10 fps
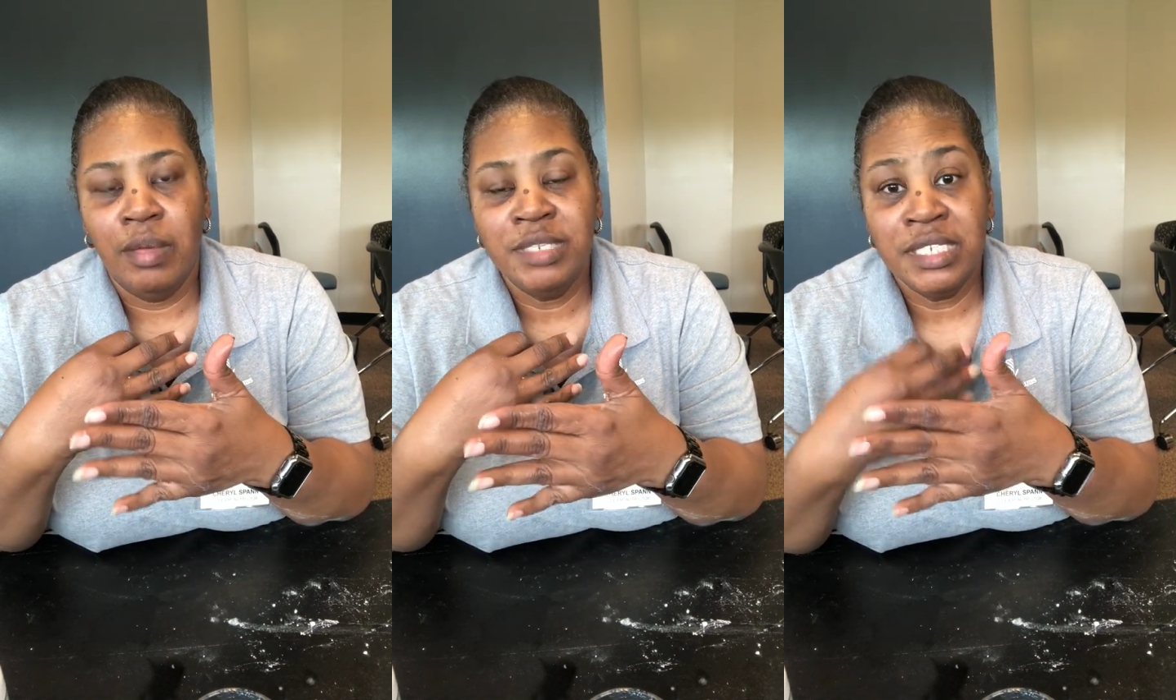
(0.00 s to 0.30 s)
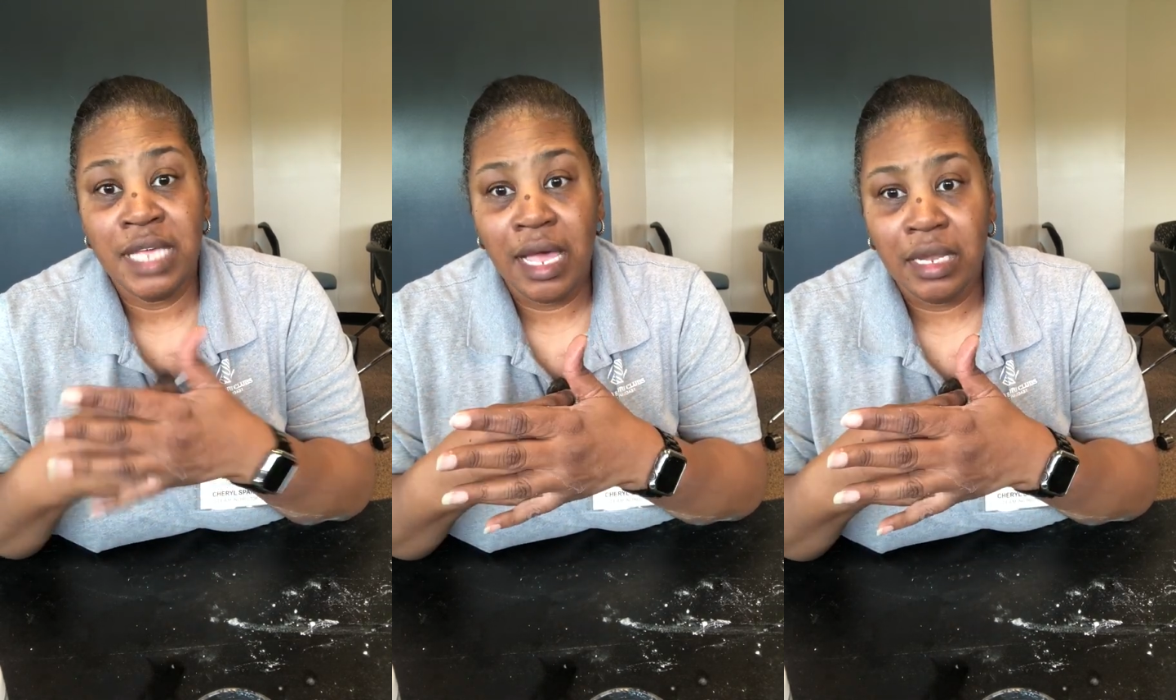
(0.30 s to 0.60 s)

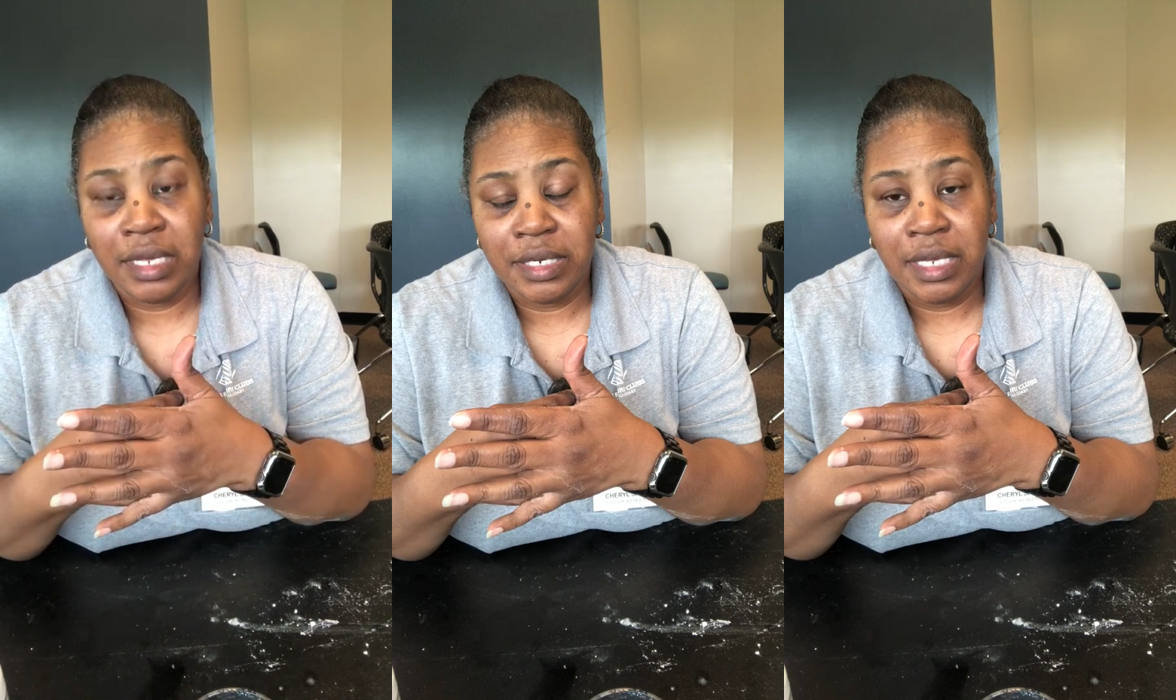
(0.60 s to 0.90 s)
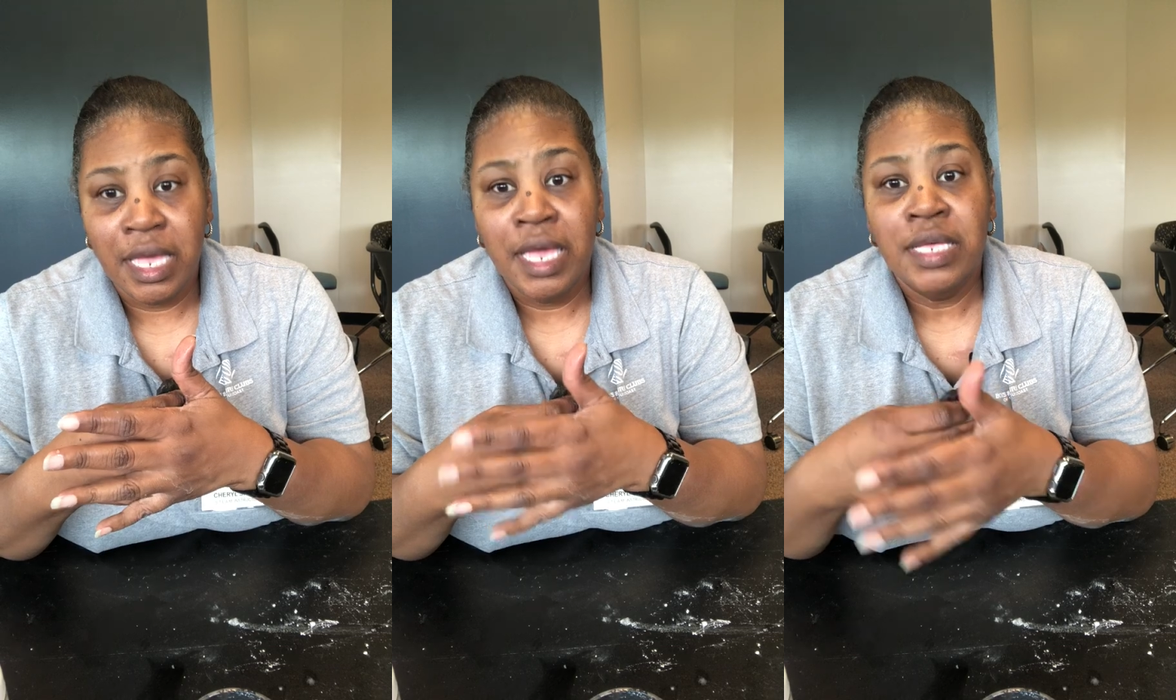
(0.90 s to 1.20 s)
solid.
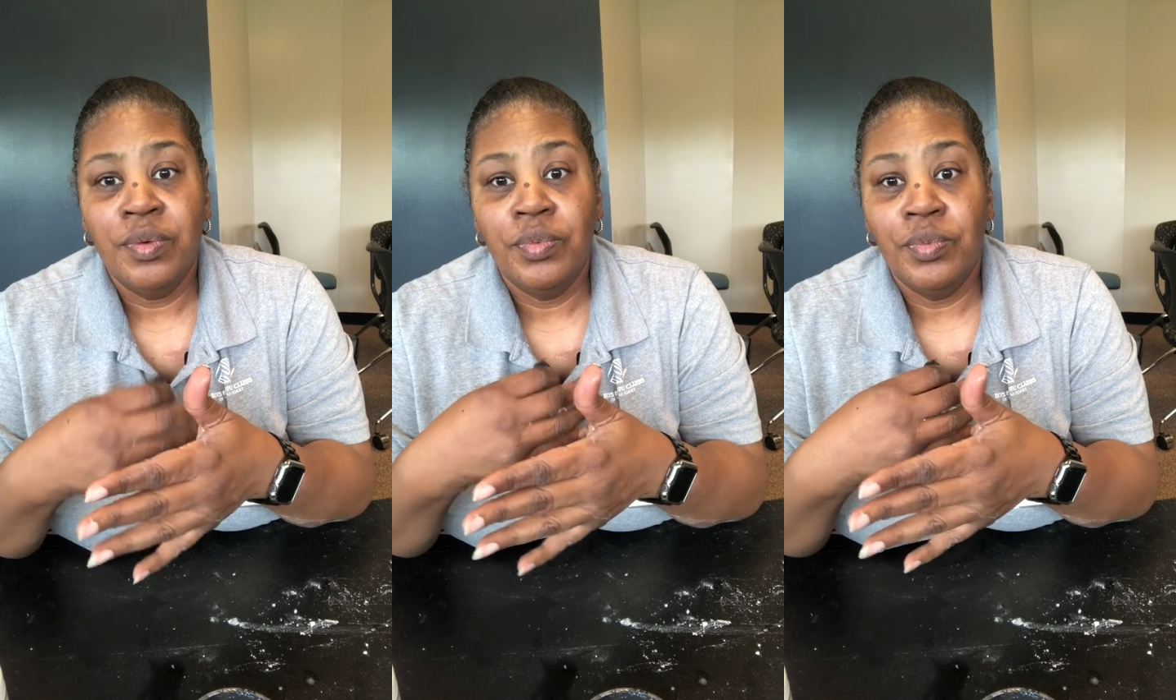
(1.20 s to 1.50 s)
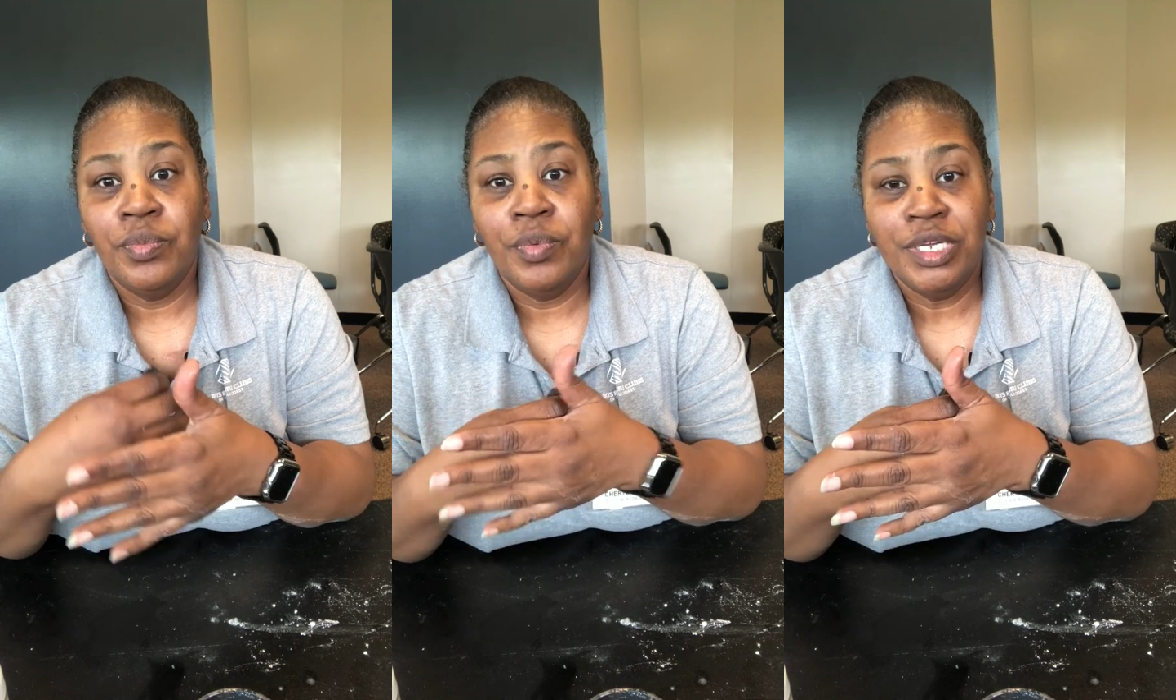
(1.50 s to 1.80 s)

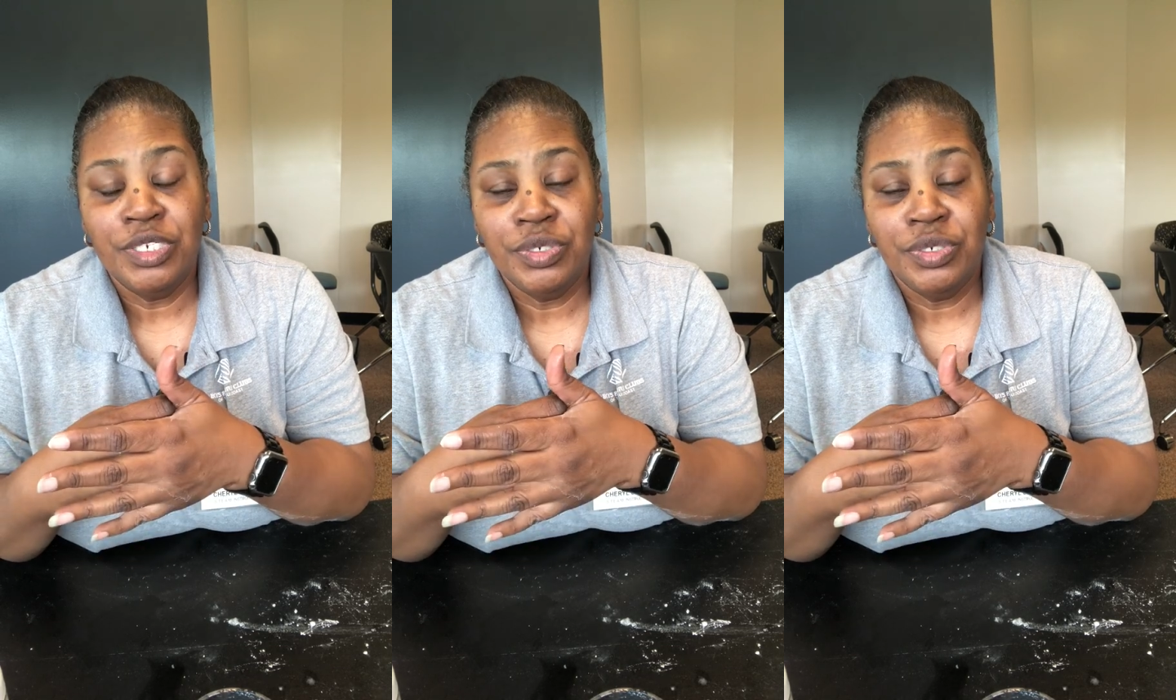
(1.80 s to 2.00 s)
Once